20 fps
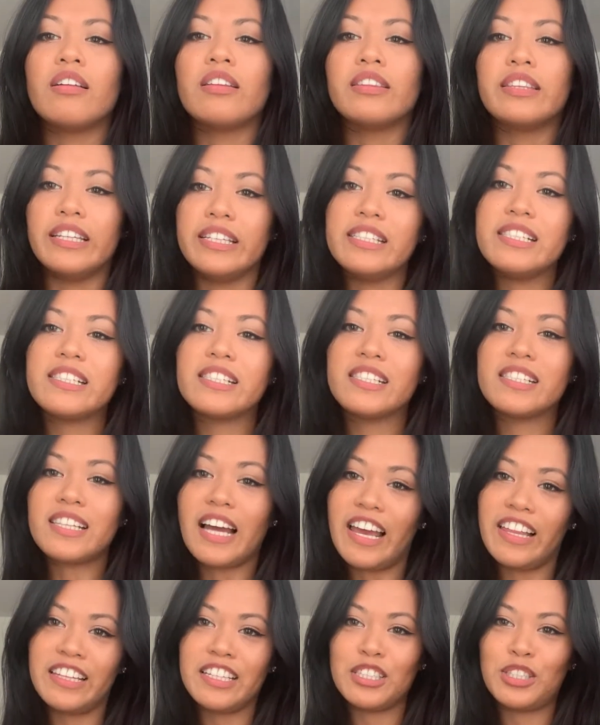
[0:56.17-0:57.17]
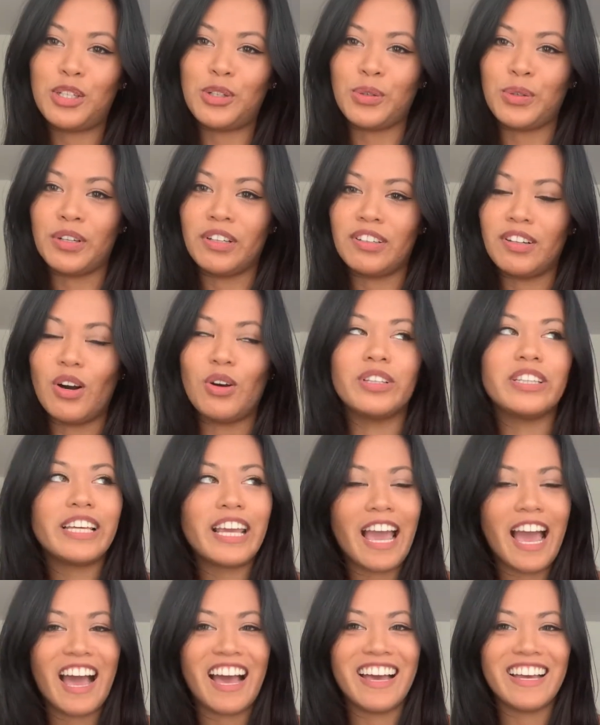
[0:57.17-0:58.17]
this styling tool only
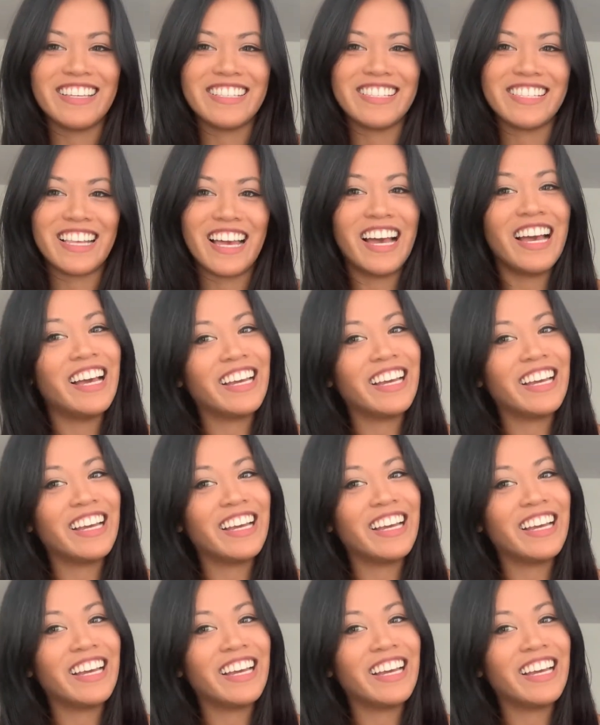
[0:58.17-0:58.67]
has,